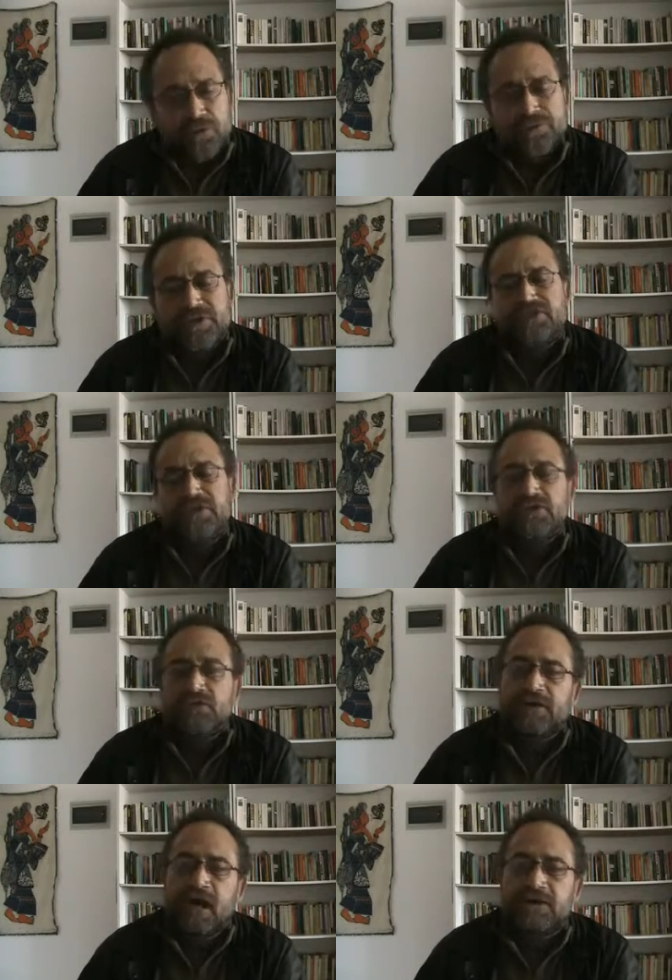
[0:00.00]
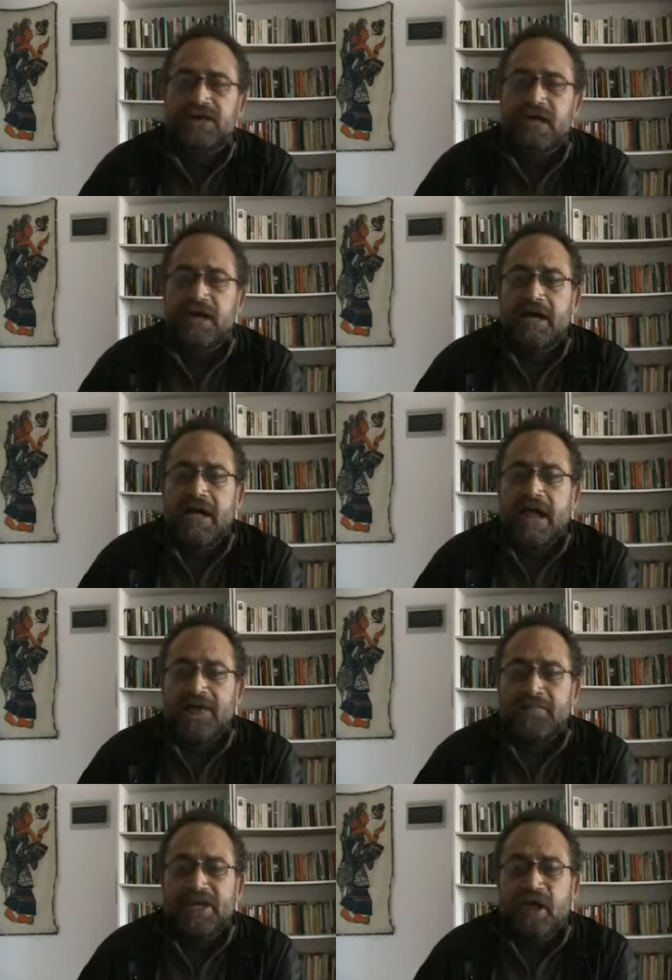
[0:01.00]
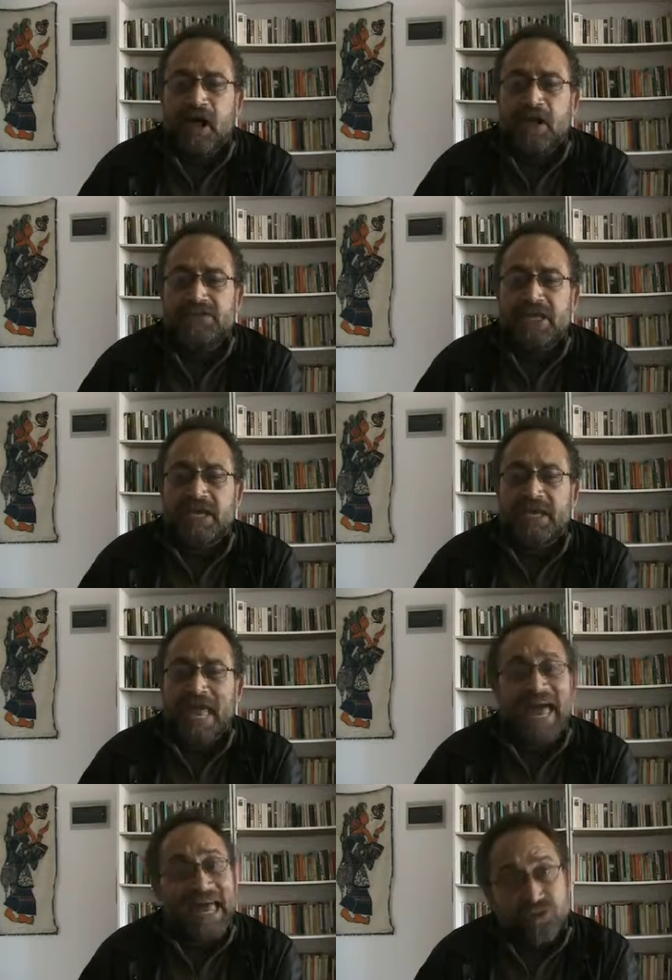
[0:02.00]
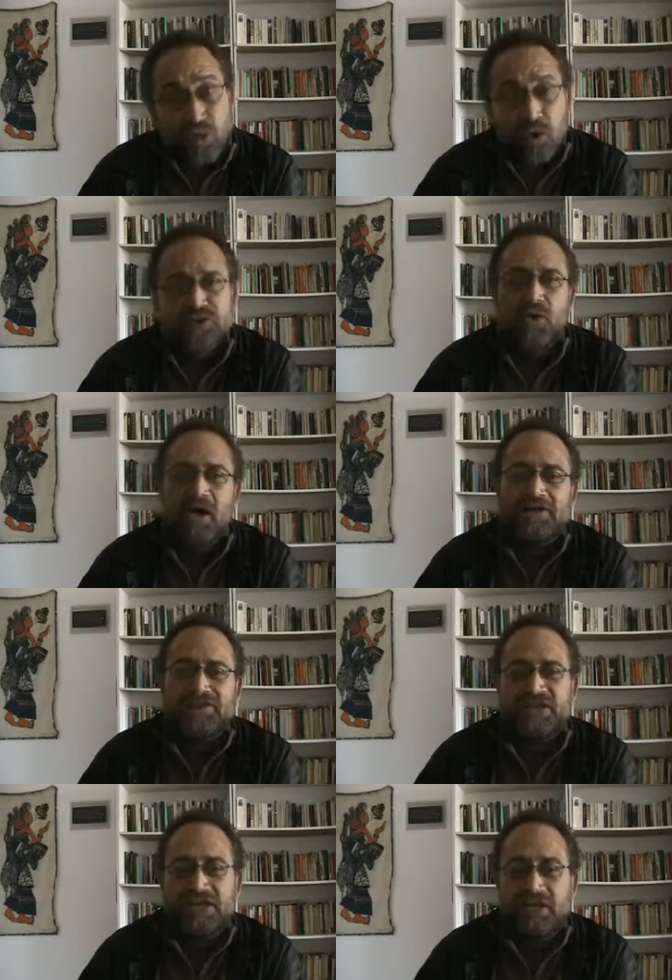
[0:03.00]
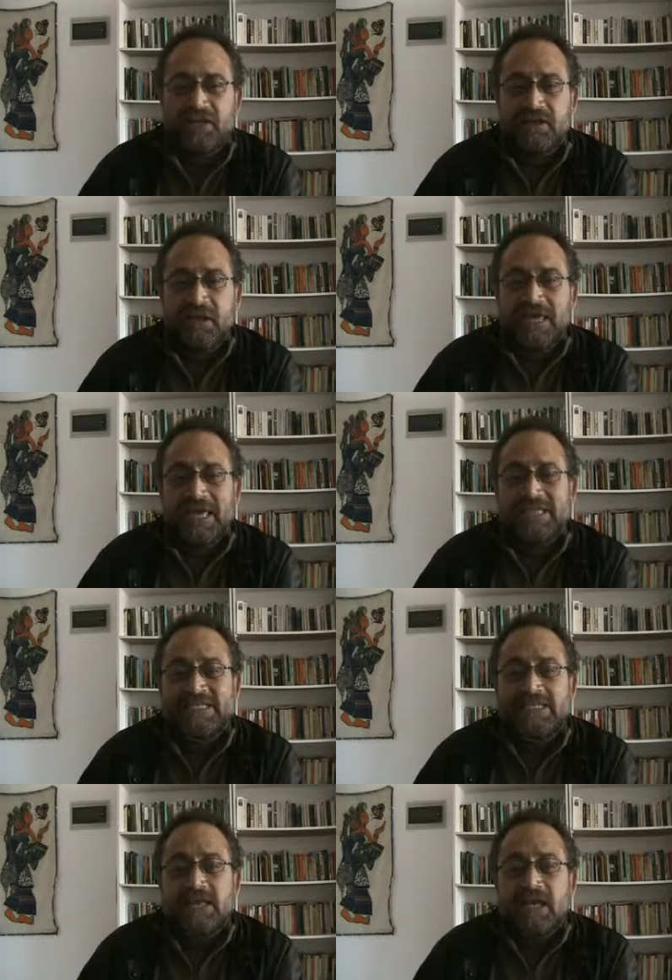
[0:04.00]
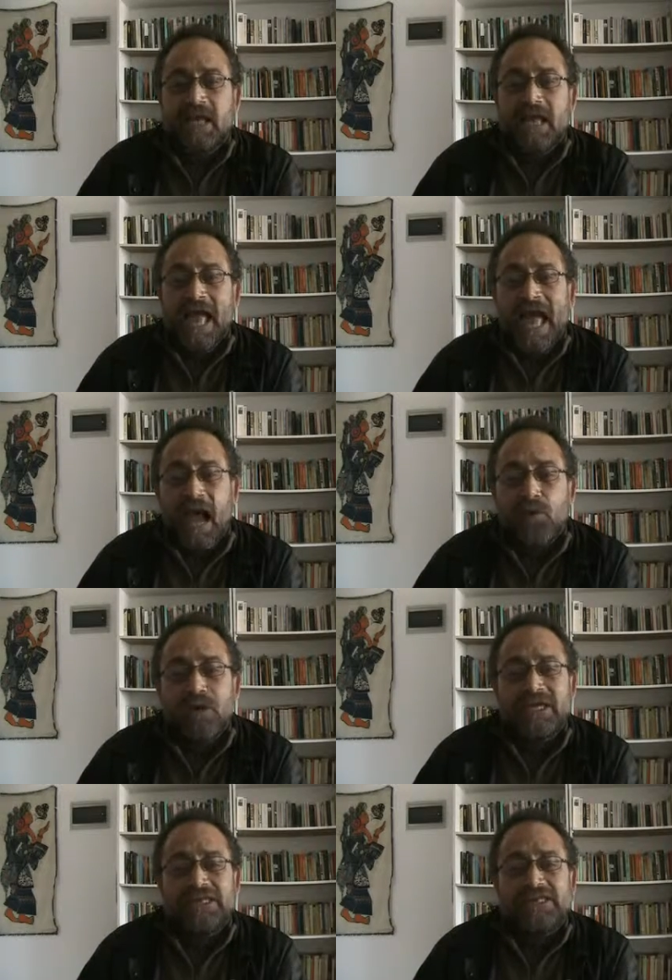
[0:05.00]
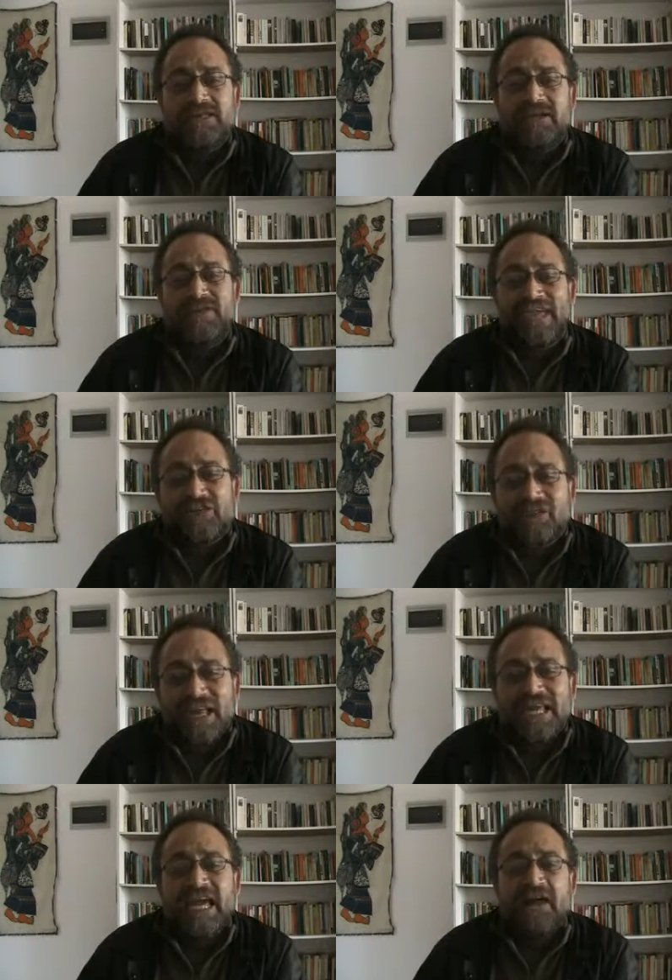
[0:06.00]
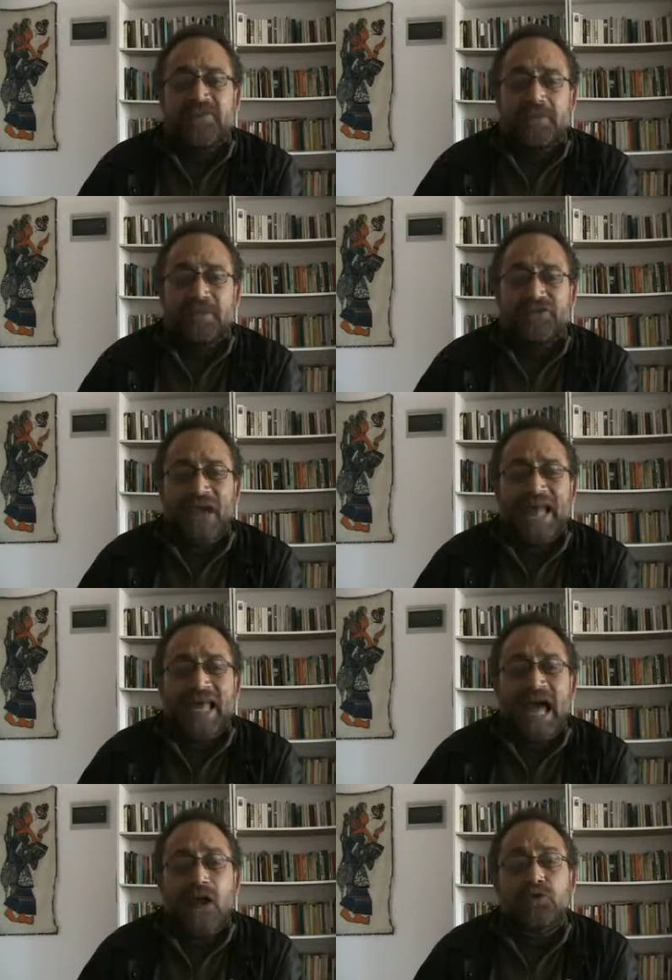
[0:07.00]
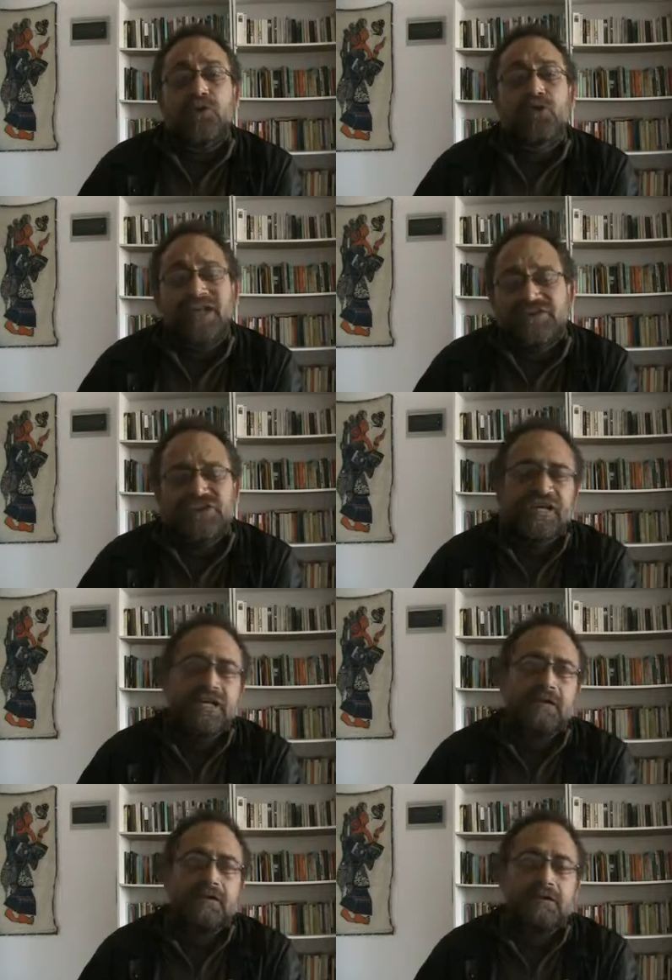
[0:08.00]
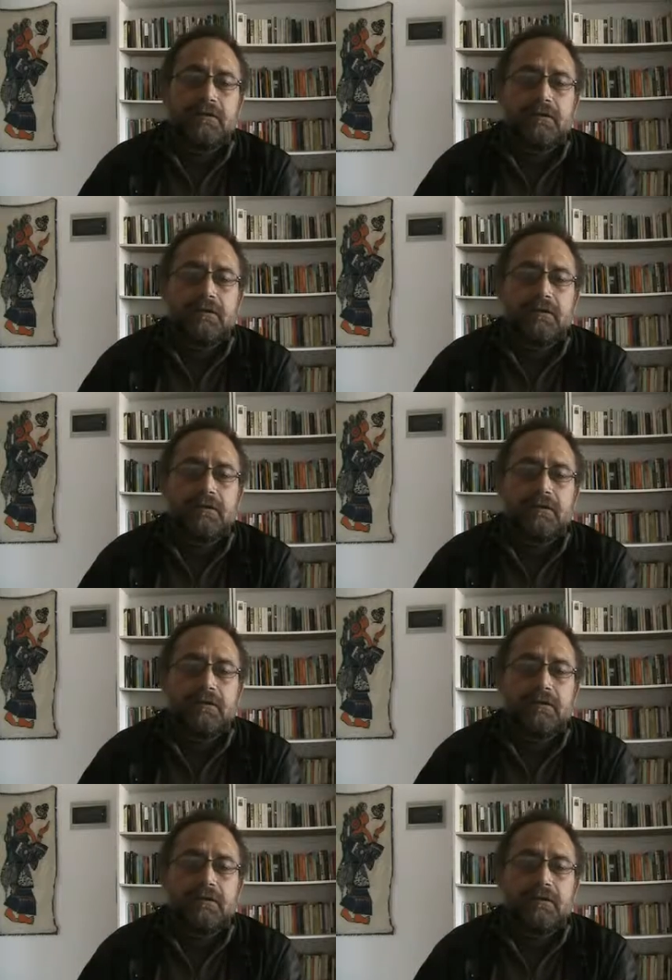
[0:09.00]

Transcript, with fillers: on the streets of Gaza have been asking and also answering, is how is the Israeli government allowed to literally